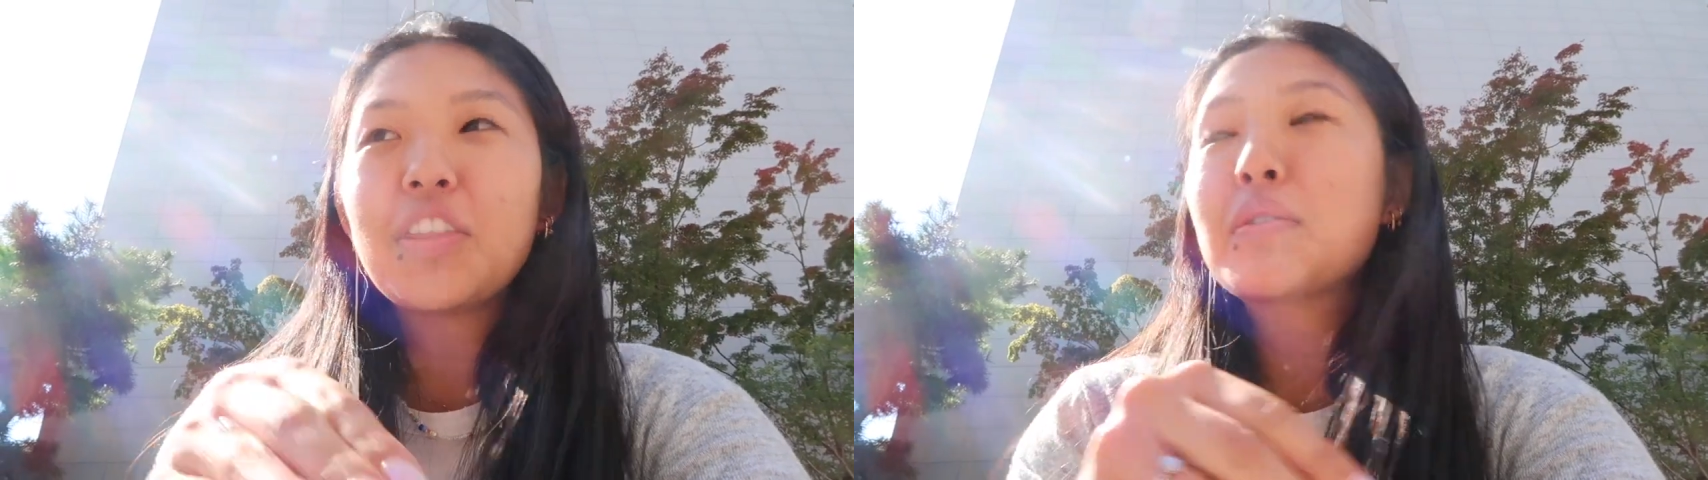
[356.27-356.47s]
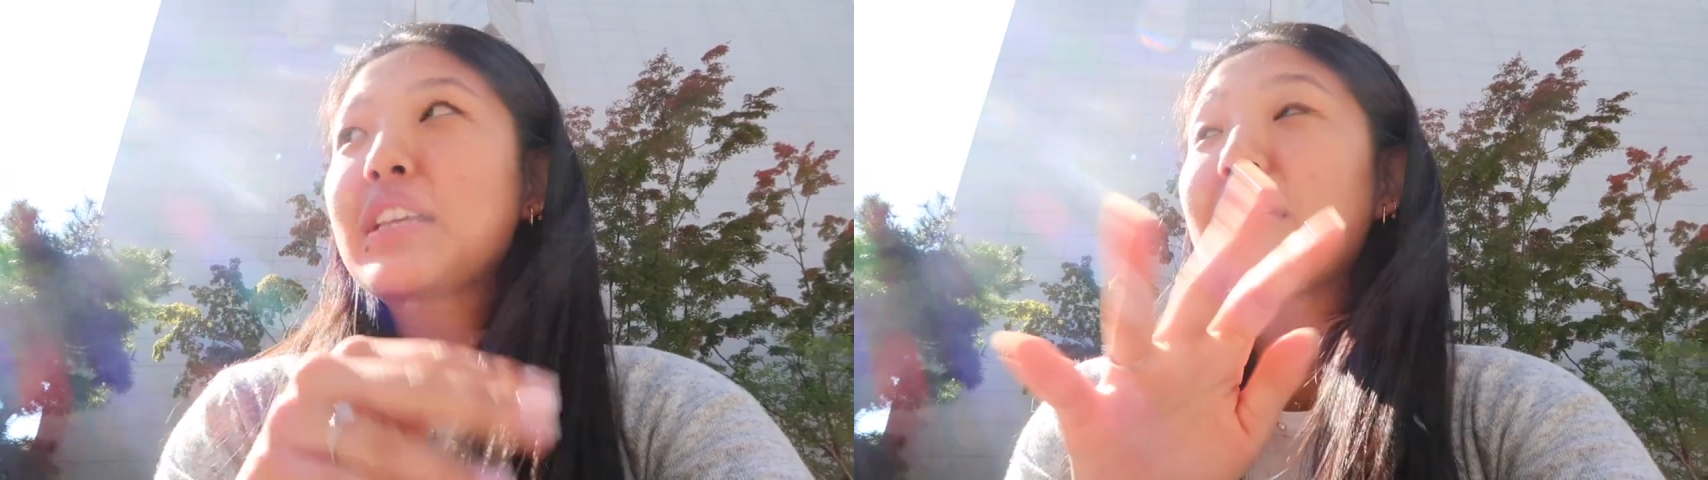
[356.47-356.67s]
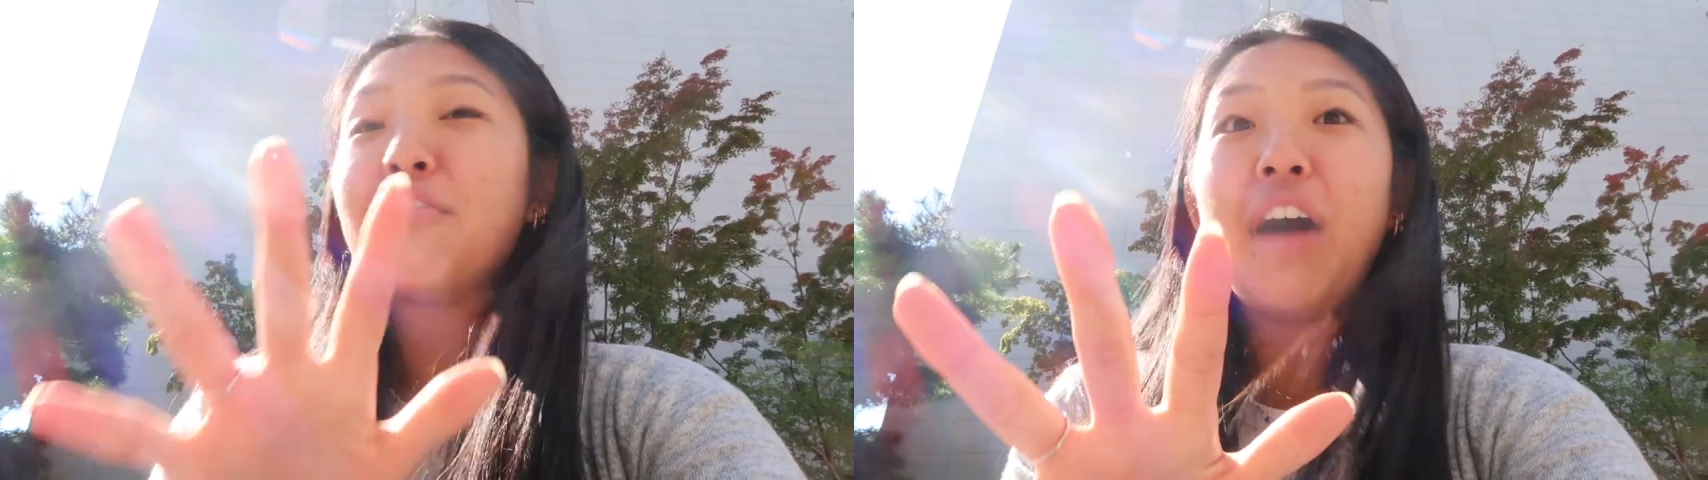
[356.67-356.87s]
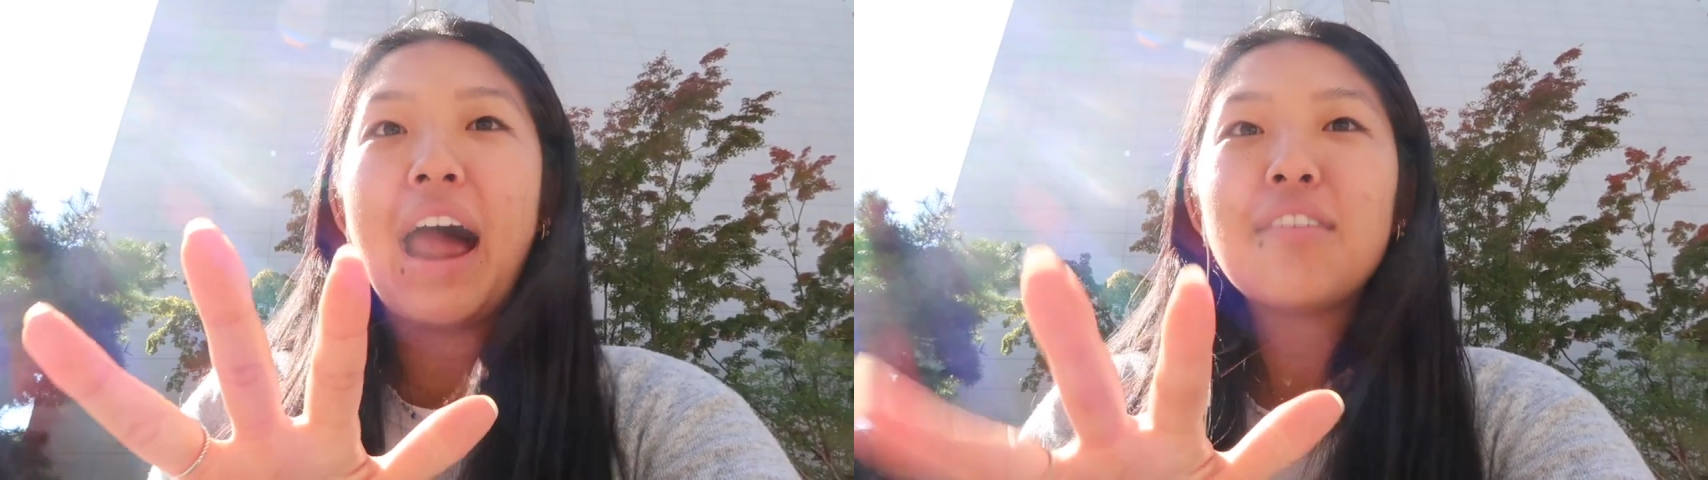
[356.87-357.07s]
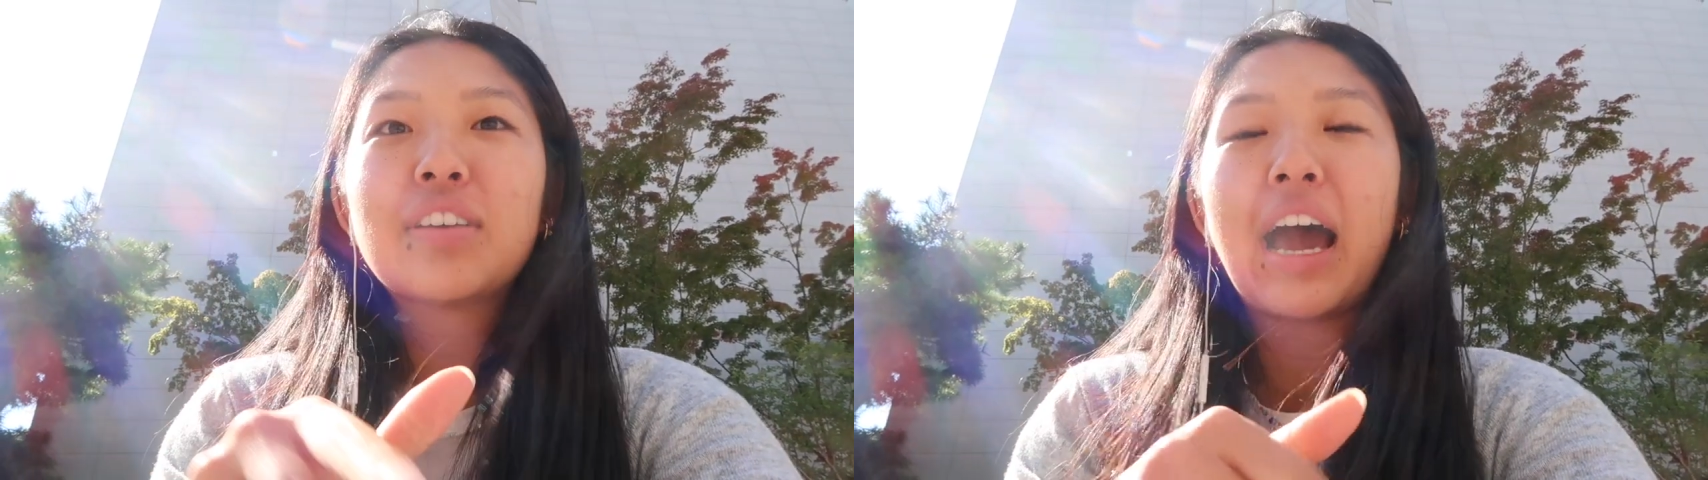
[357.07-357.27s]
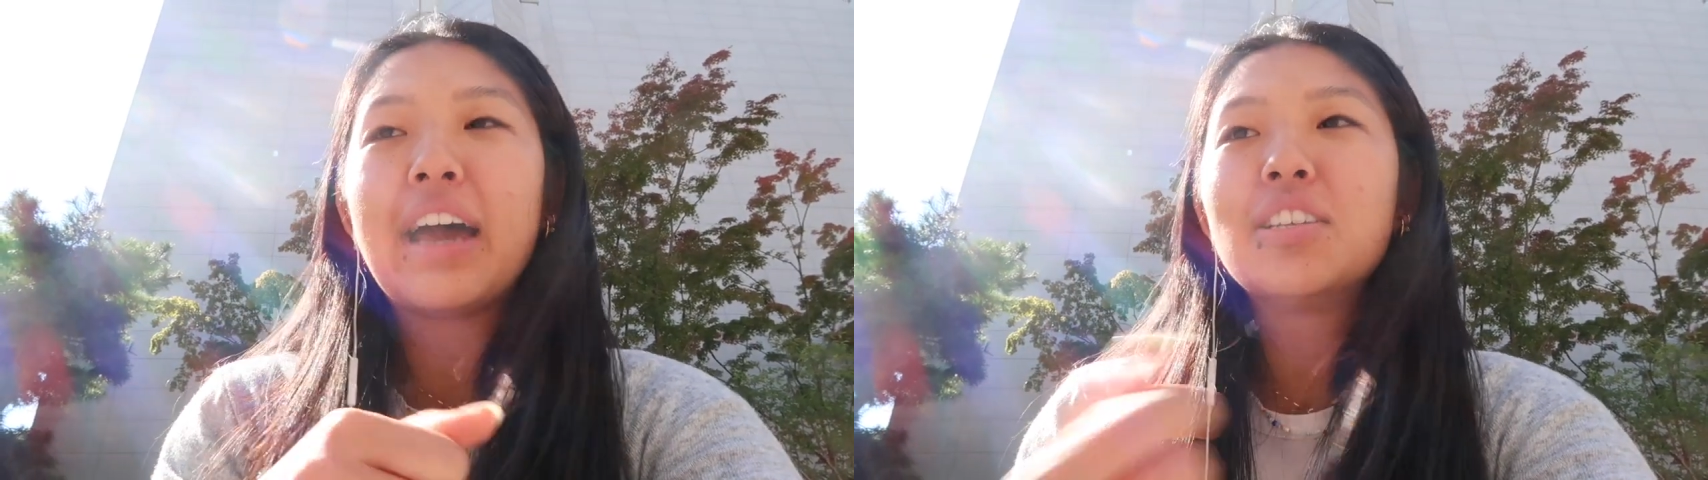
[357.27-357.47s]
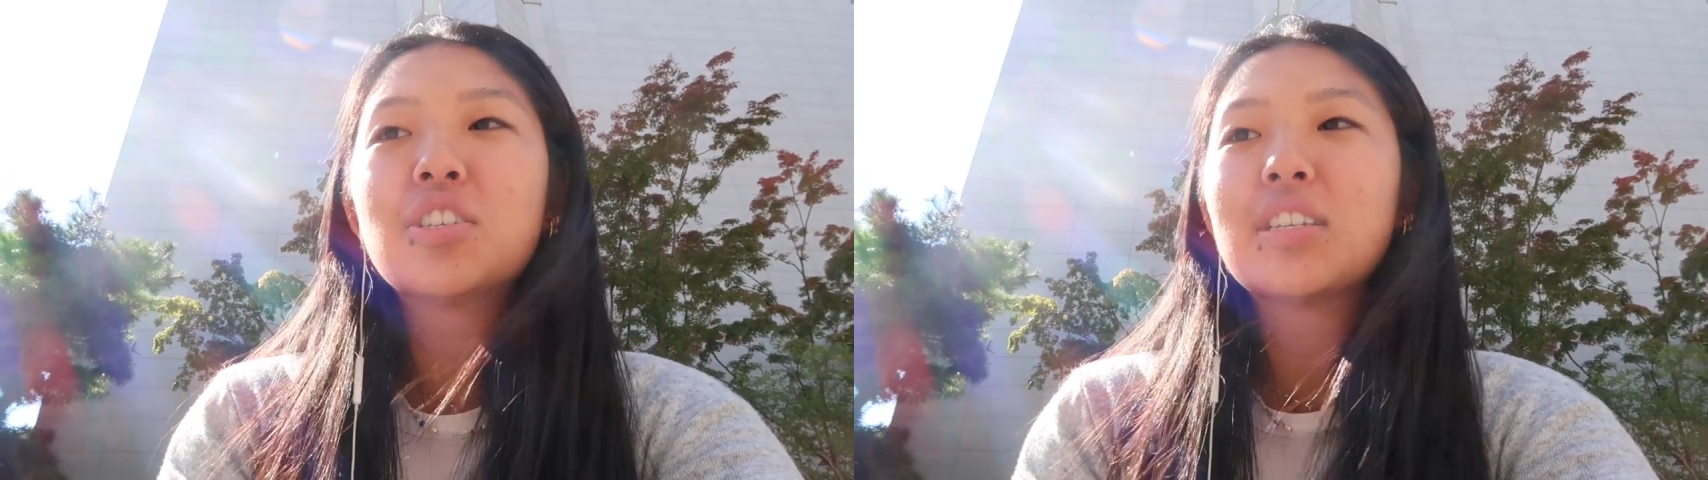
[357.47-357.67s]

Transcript: There was like 5 guys